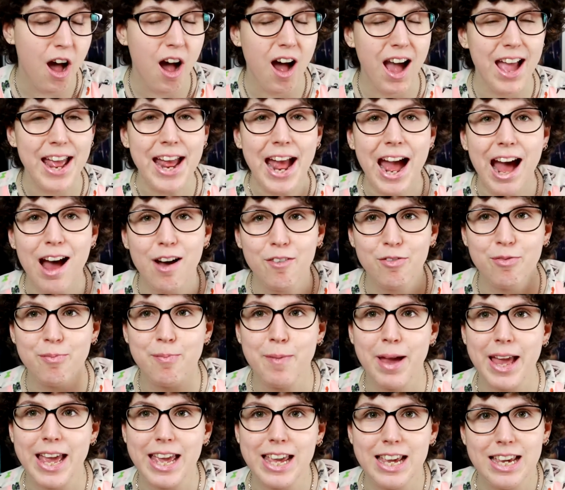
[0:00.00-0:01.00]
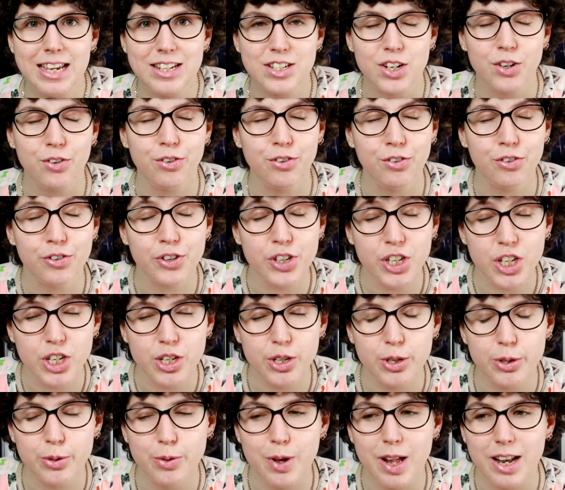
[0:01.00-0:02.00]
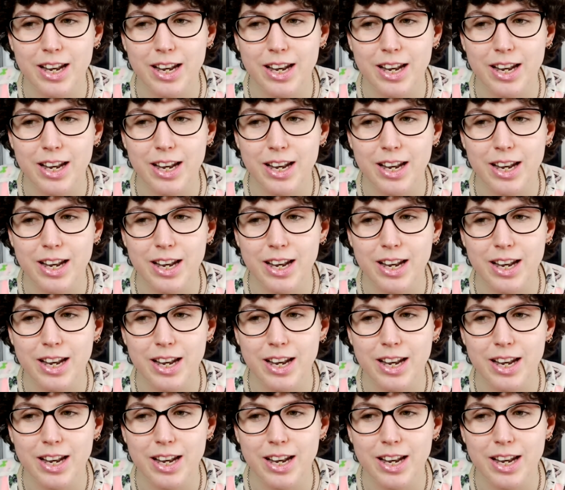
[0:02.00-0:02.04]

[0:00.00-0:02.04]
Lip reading: I have made a few